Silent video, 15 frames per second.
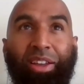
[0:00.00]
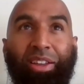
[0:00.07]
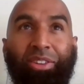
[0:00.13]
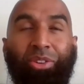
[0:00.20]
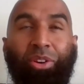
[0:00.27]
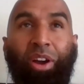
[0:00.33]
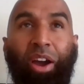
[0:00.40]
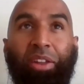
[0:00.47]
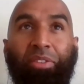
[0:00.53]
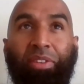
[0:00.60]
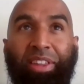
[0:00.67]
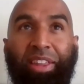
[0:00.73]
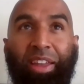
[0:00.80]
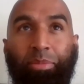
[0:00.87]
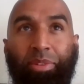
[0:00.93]
to kind of
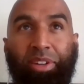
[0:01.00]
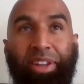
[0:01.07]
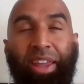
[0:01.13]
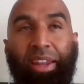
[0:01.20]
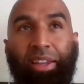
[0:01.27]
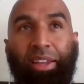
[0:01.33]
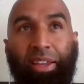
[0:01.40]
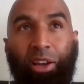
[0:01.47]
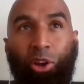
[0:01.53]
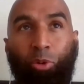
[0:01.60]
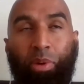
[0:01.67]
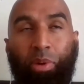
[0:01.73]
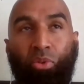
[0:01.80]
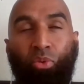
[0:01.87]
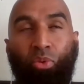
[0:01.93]
attempt a
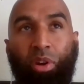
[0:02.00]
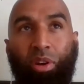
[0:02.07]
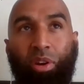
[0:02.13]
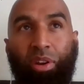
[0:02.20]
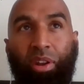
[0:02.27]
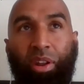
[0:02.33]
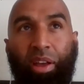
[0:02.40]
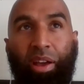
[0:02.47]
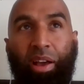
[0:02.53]
10-kilometer run